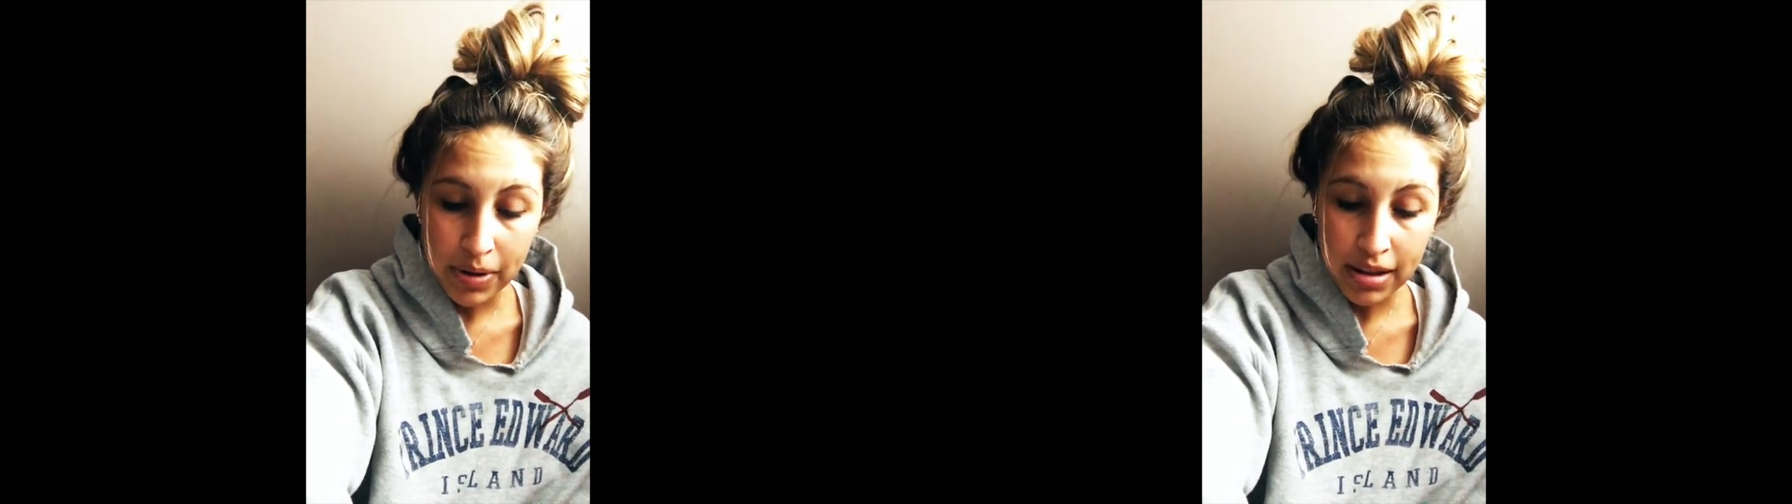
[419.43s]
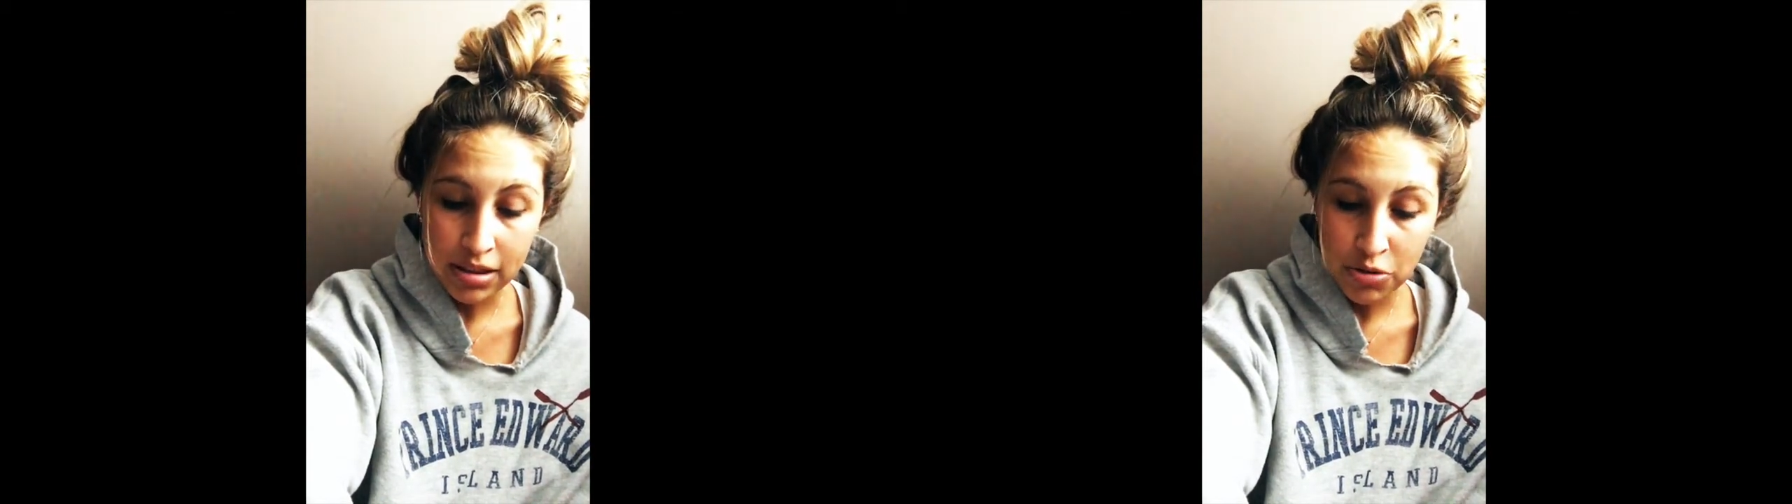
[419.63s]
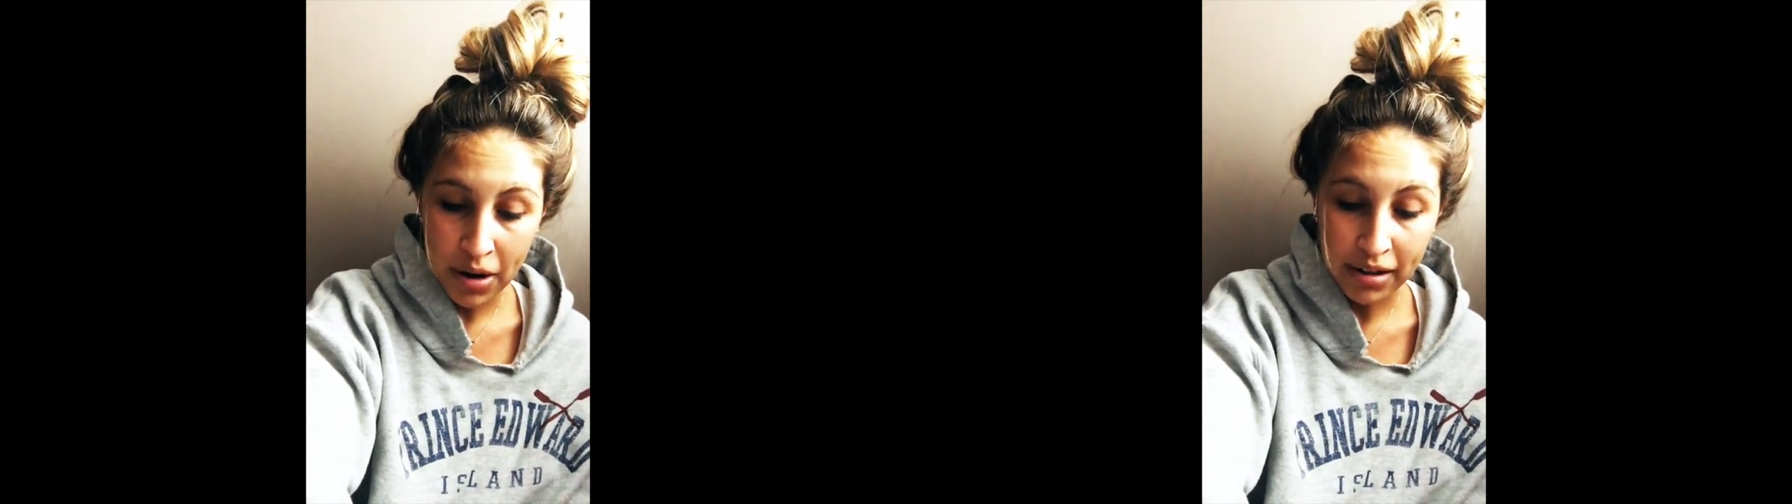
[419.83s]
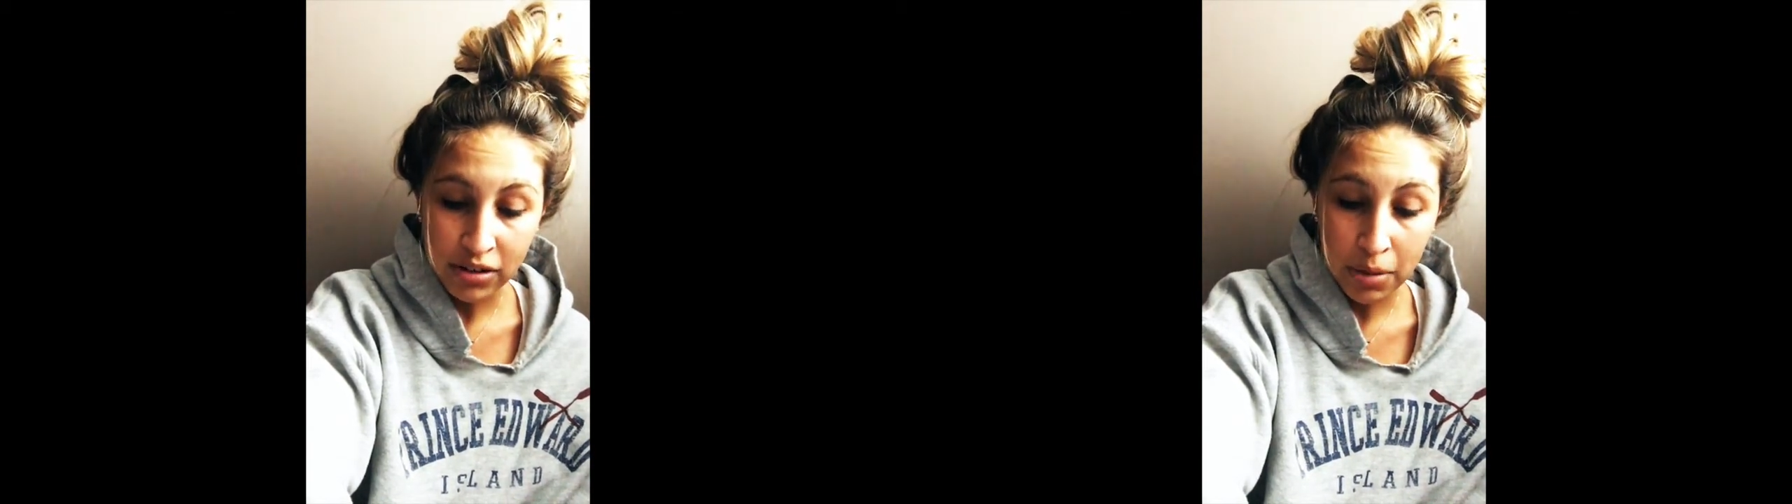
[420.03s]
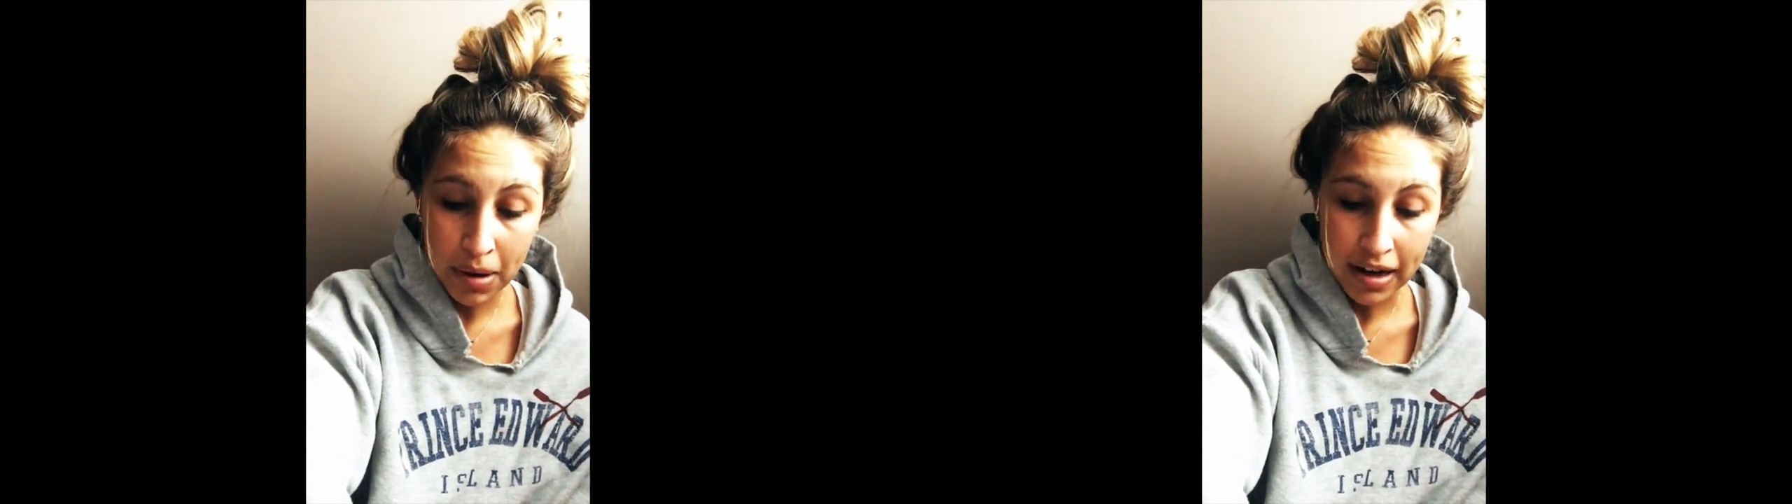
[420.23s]
it throughout
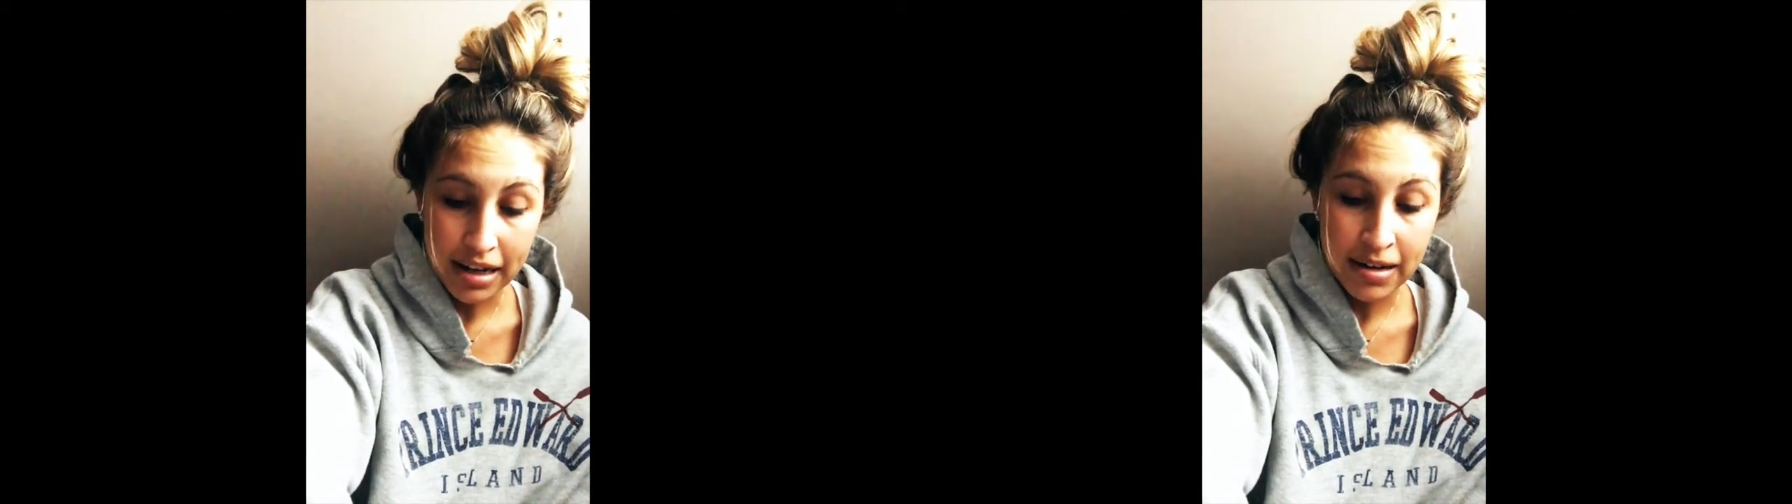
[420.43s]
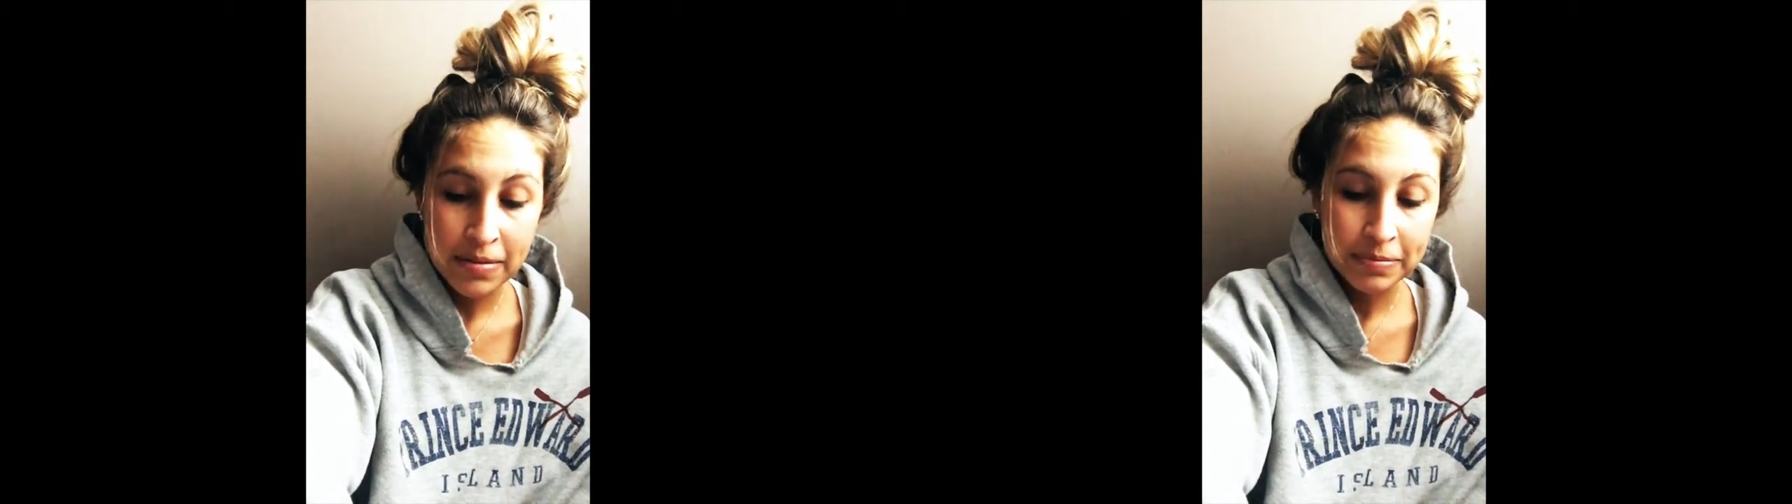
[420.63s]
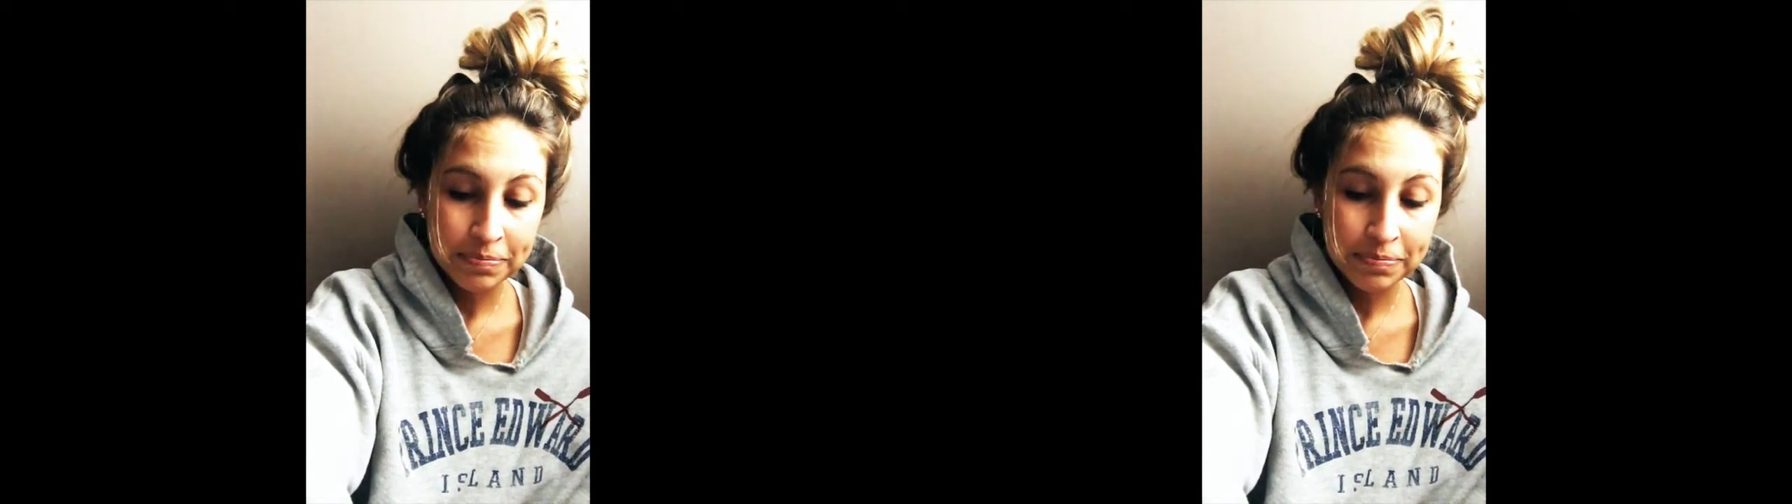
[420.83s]
her body.